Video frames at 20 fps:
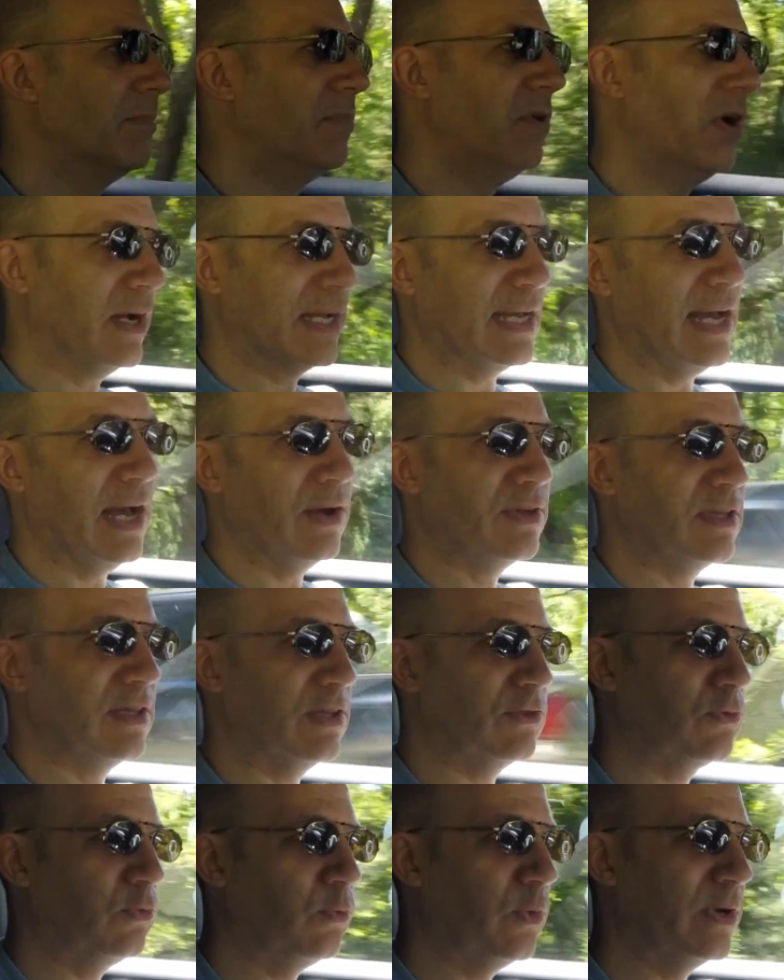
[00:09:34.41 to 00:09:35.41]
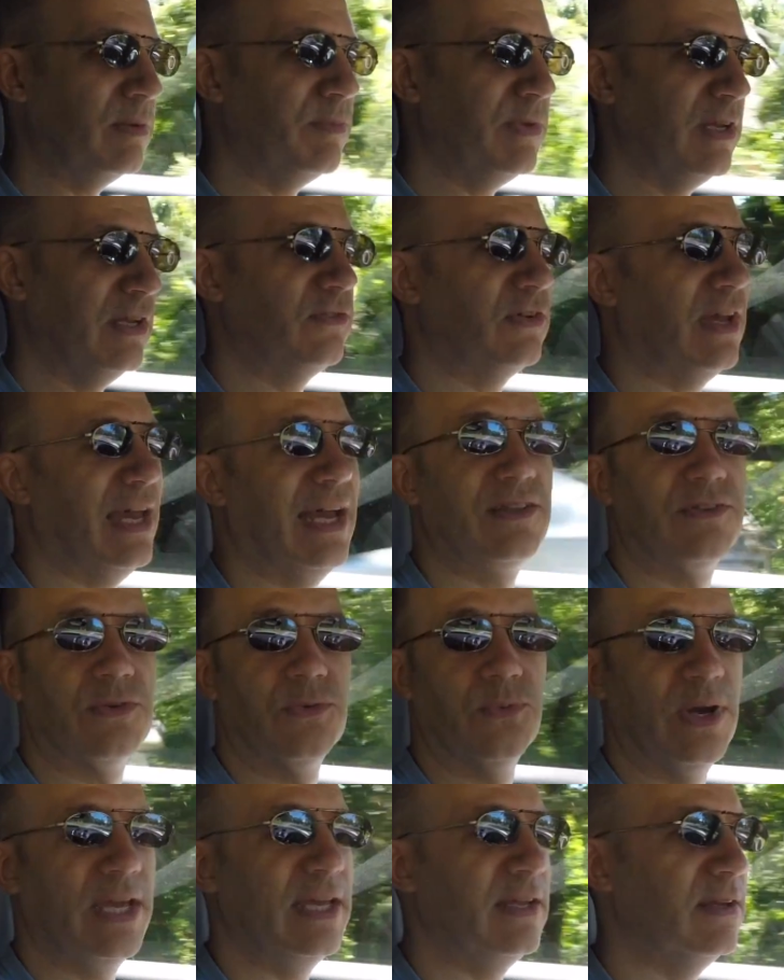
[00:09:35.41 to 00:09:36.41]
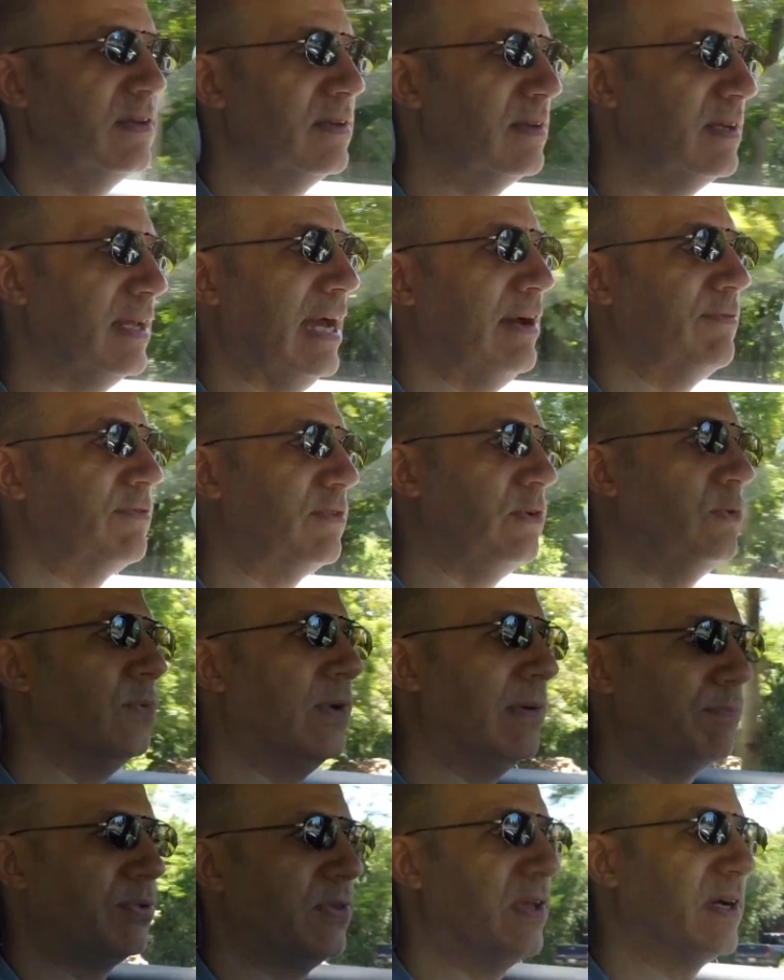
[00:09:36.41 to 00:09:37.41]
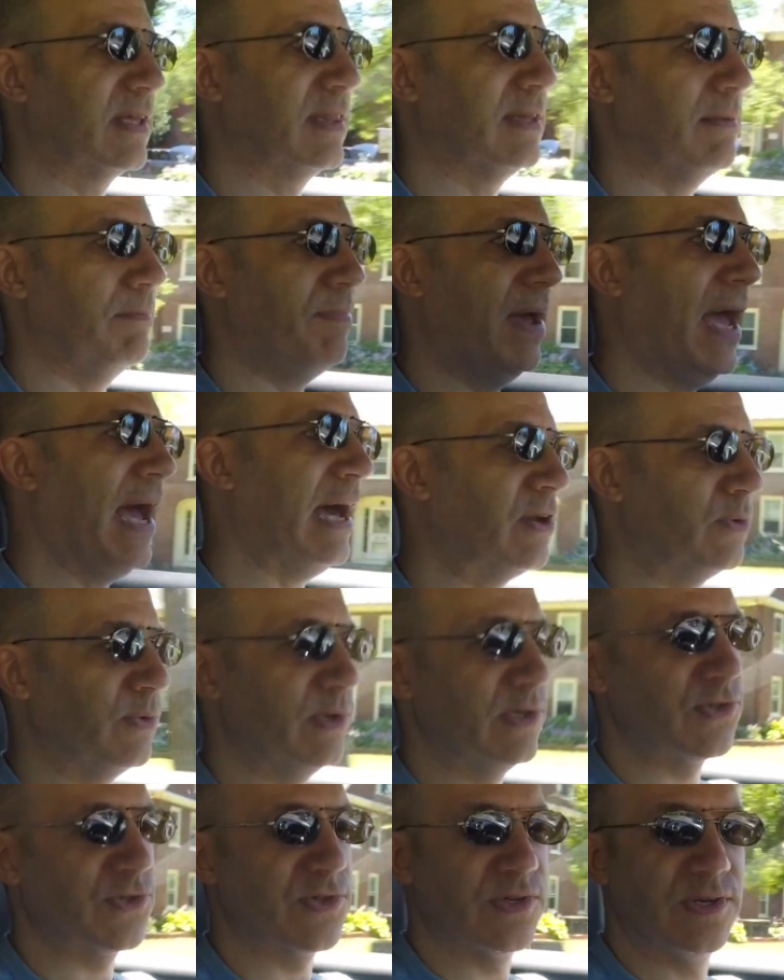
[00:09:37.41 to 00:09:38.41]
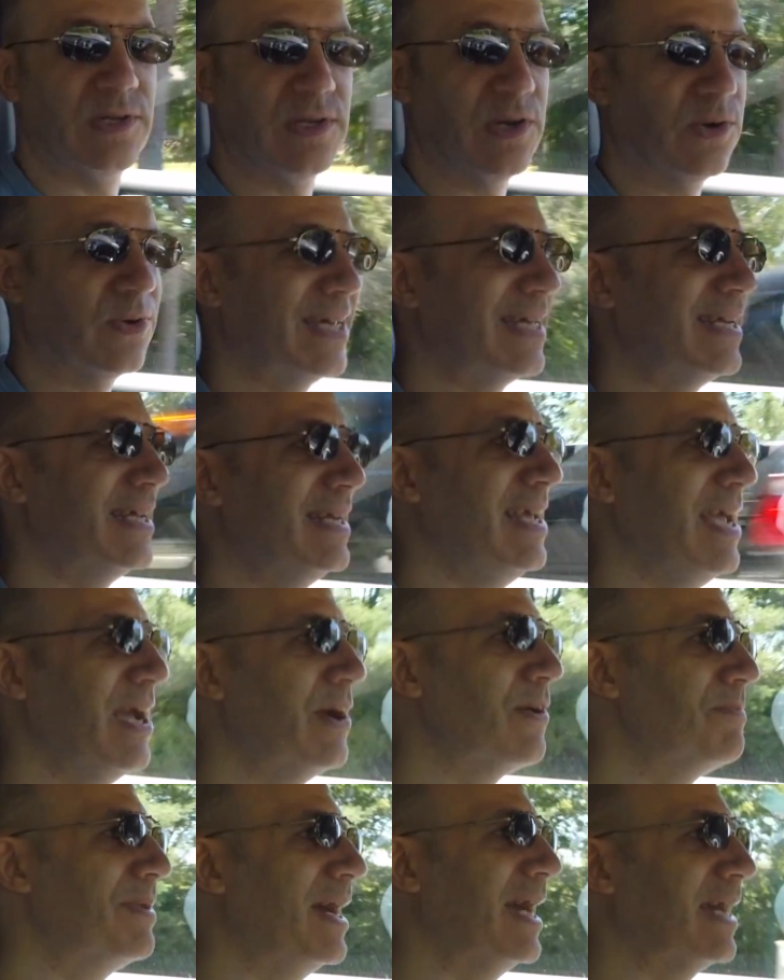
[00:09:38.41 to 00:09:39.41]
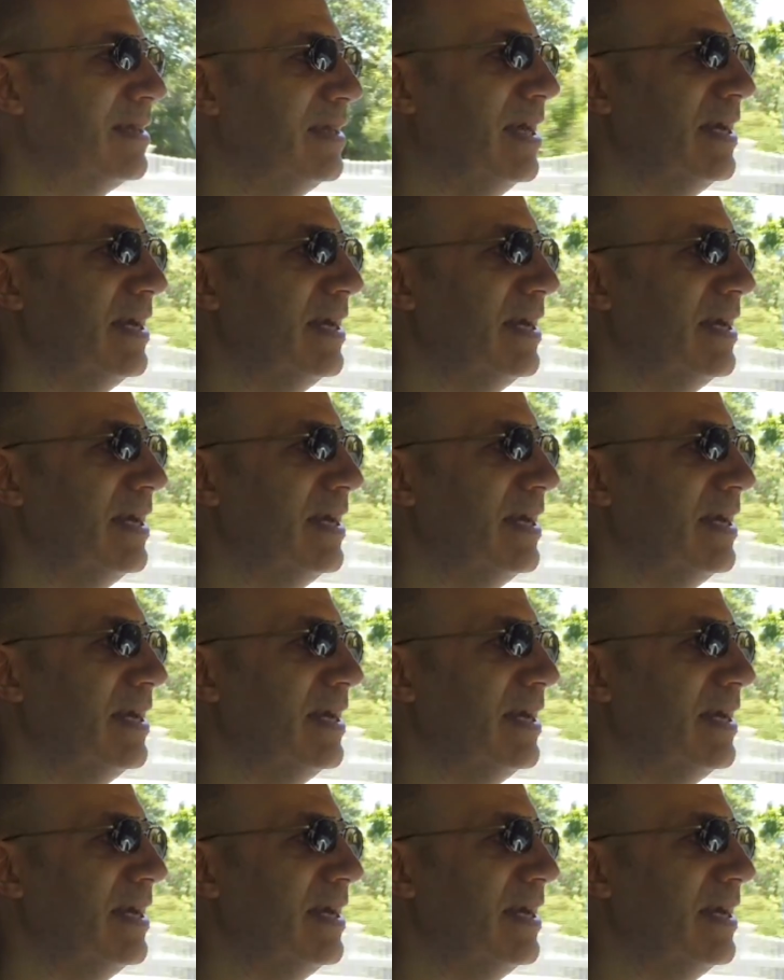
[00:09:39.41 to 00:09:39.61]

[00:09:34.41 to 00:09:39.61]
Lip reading: Not counting the 20 minutes you had to wait after you unplug the battery so you don't get any airbag